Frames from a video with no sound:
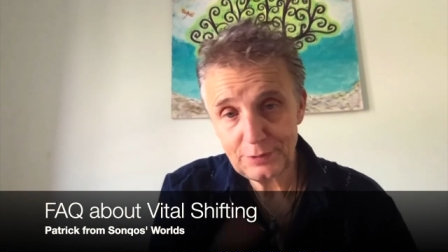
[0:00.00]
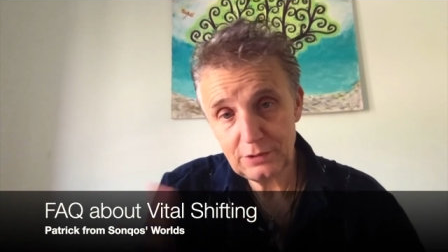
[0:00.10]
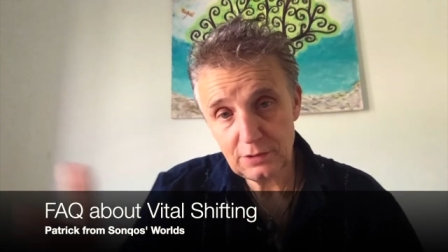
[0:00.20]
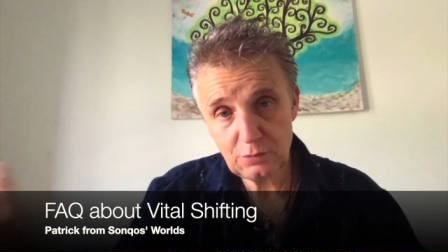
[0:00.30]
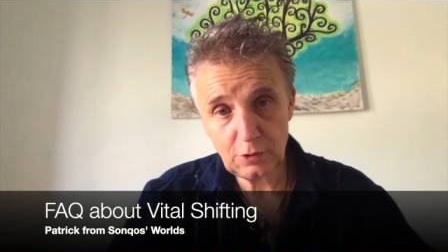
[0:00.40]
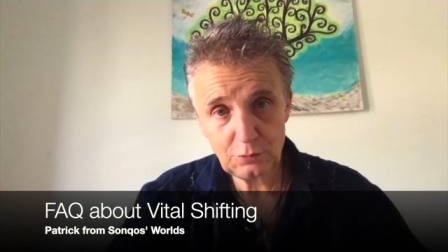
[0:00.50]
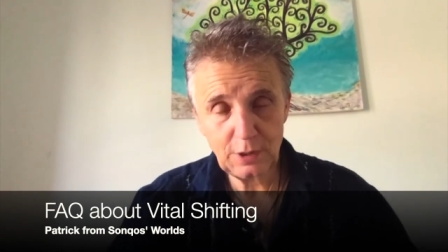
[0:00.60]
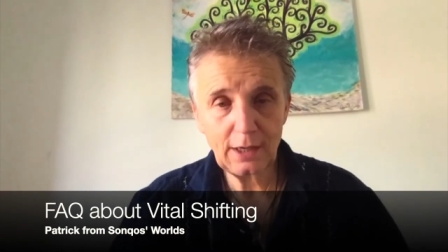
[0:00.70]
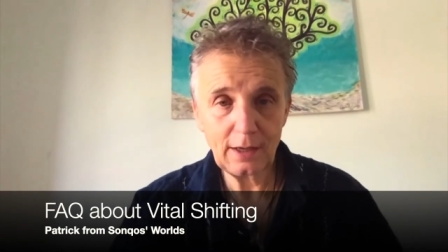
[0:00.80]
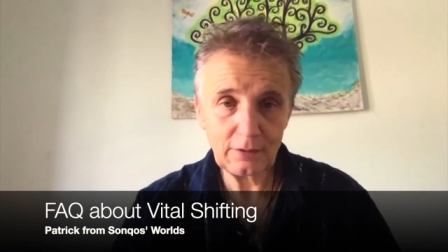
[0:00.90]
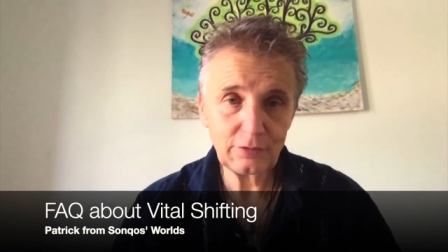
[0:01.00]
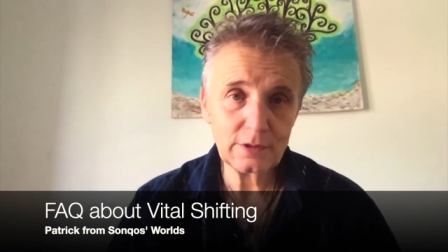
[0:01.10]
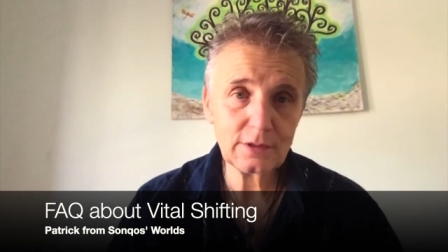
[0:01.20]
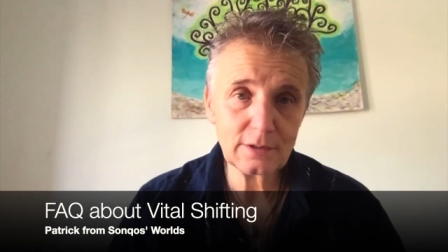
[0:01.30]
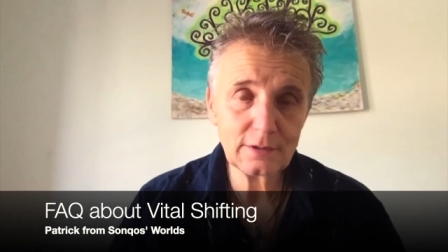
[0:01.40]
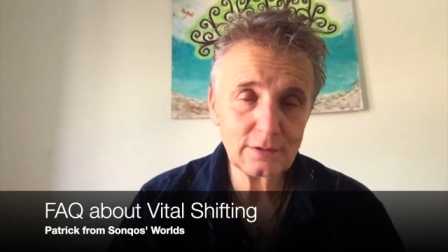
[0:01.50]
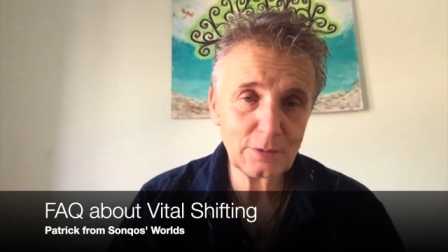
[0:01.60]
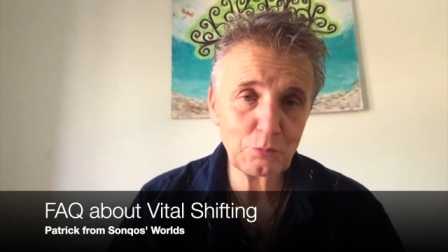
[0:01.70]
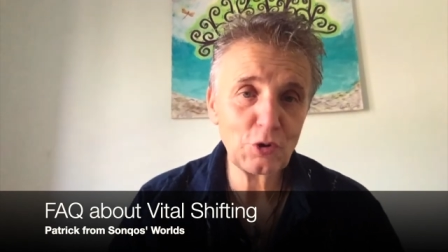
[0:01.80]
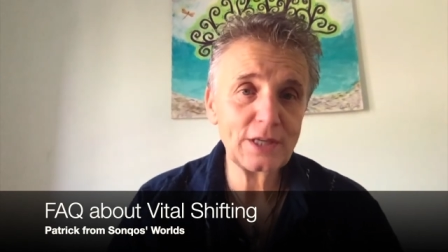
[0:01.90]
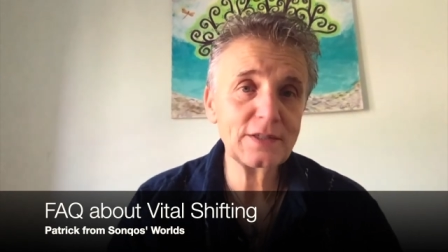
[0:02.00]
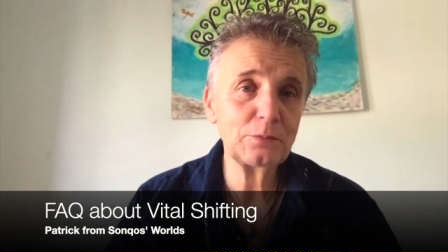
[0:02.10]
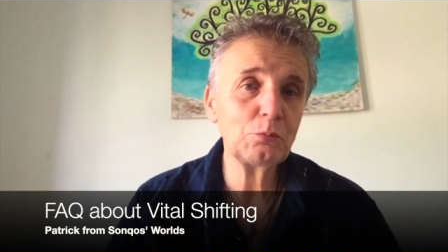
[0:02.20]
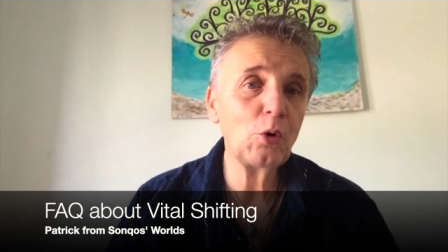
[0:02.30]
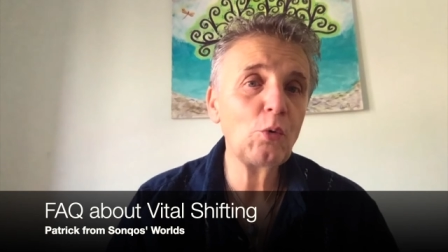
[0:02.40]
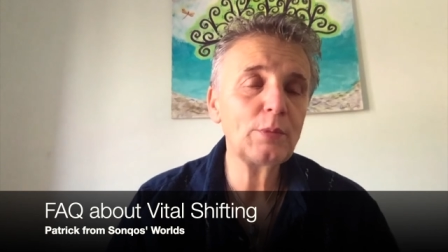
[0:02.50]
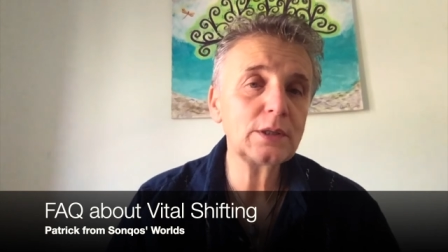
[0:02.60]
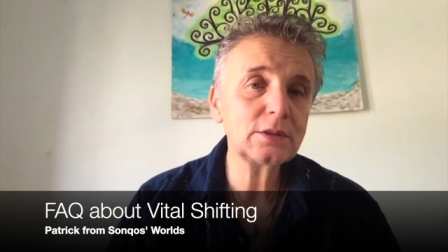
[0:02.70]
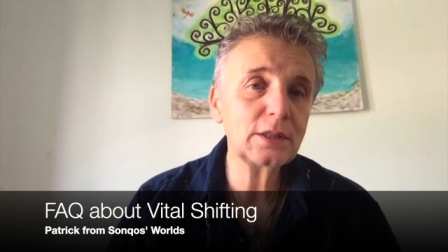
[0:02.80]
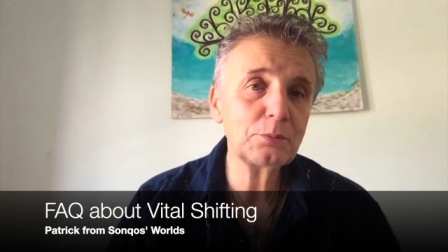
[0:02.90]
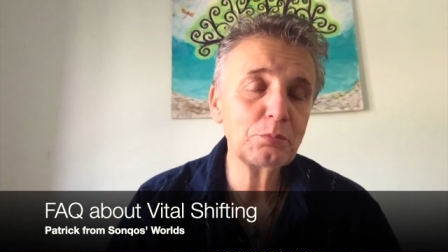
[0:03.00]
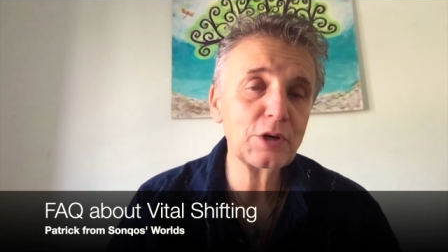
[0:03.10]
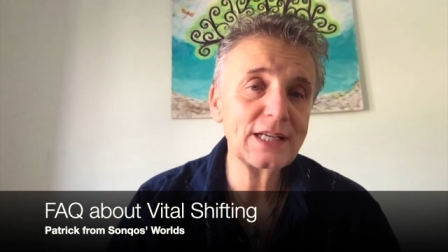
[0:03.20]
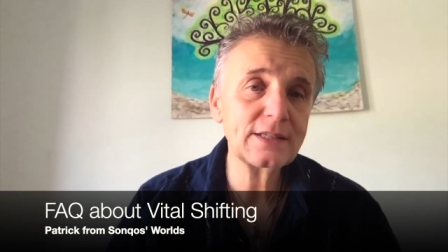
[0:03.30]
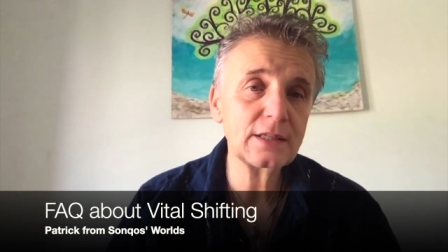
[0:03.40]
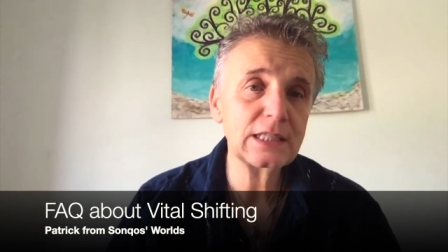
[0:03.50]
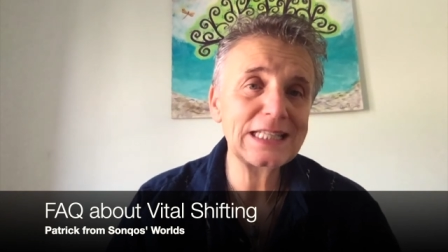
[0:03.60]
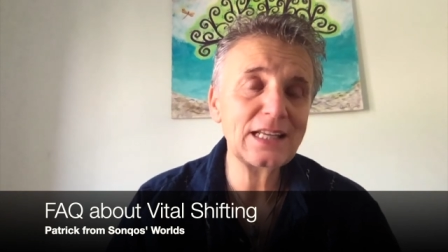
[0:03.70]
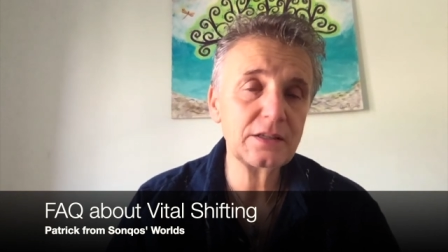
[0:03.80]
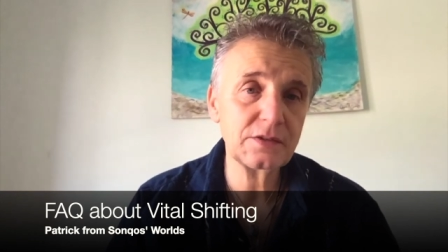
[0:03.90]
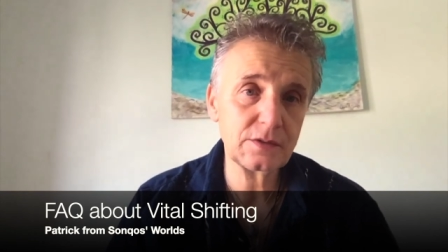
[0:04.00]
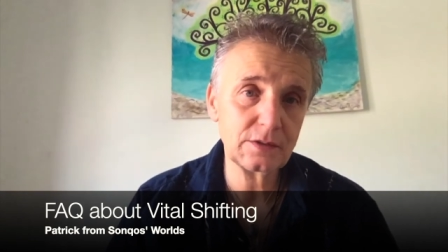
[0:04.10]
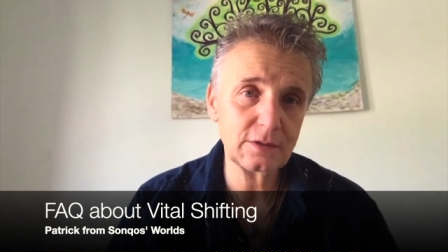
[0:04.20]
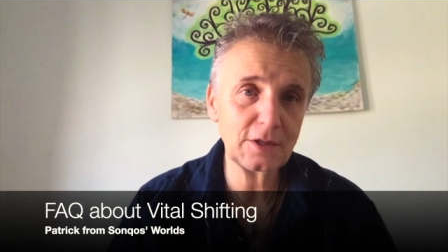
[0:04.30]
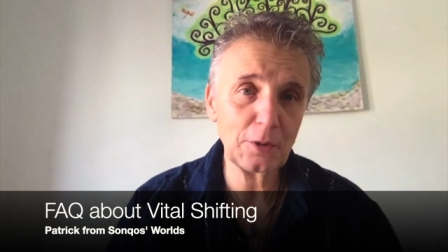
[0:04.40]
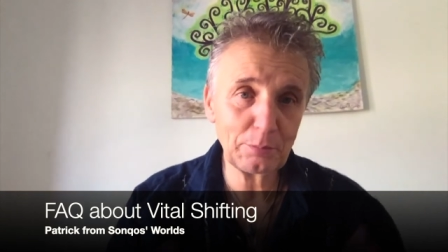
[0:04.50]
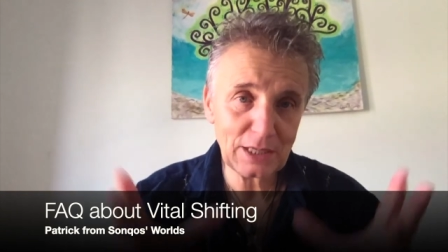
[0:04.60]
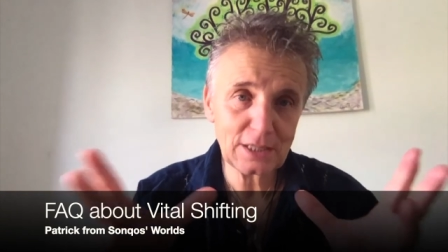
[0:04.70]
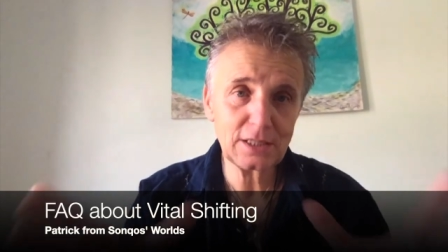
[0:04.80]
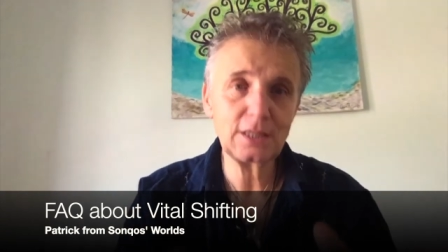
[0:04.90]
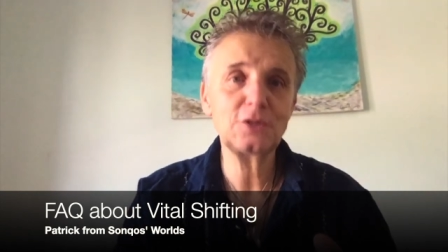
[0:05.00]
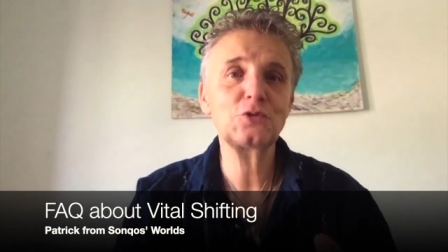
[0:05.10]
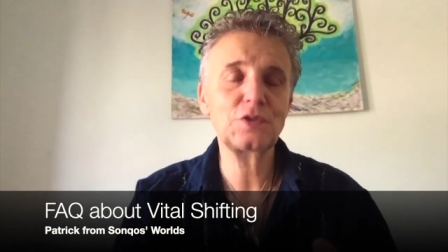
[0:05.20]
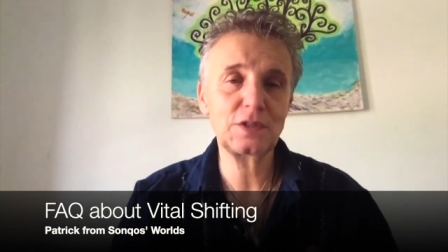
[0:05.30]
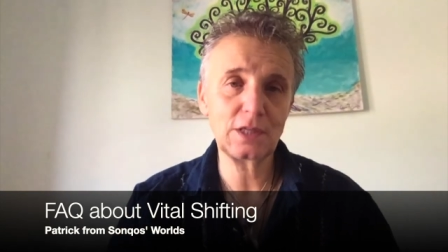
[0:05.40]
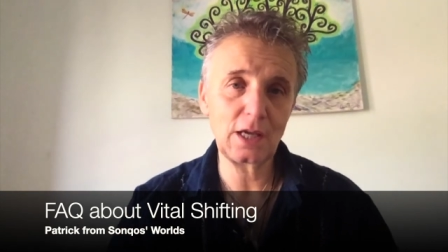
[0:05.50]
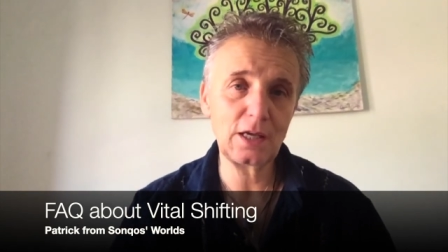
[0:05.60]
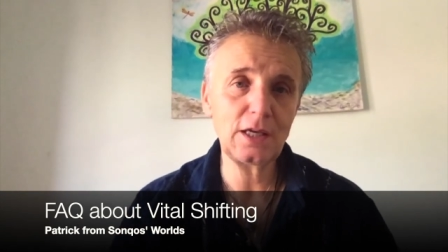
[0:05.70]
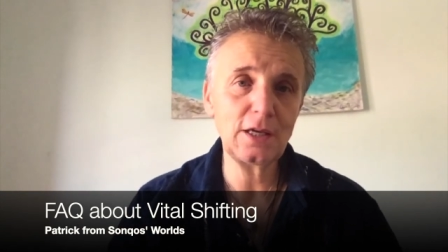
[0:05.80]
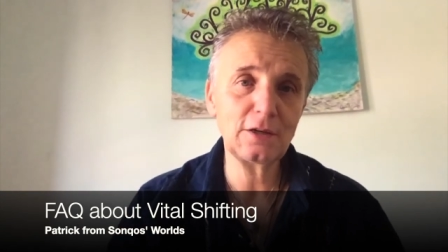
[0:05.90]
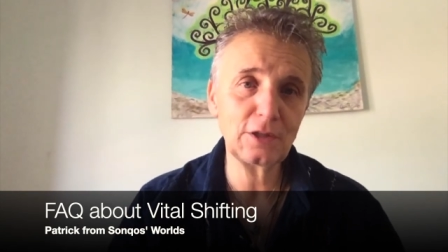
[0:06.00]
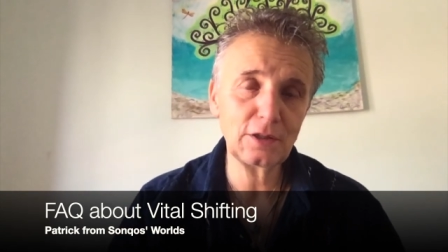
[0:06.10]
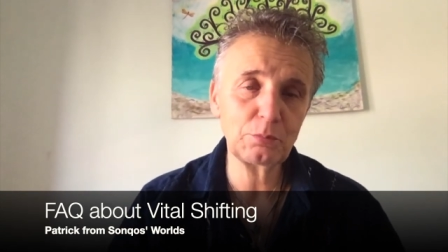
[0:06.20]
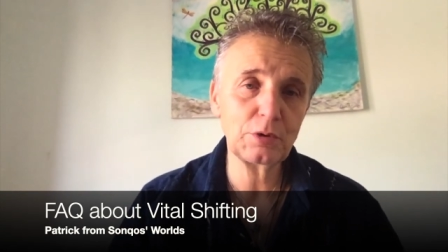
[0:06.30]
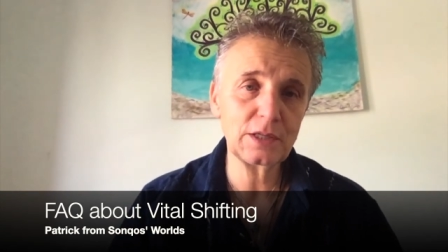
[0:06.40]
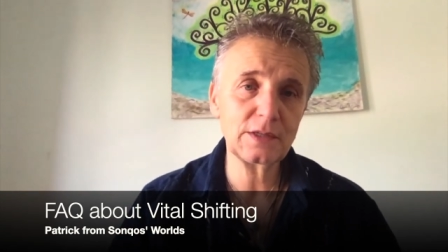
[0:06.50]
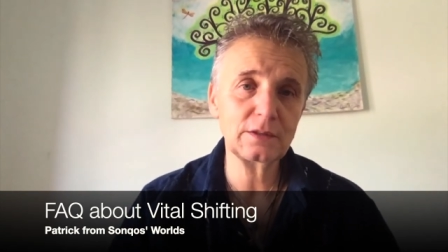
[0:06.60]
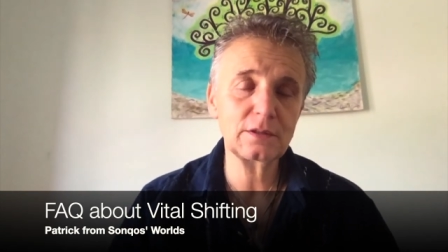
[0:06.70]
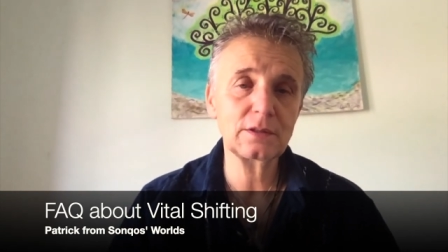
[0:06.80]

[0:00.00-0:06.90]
Because what we have is the present moment and presentness, the ability to stay here in the present.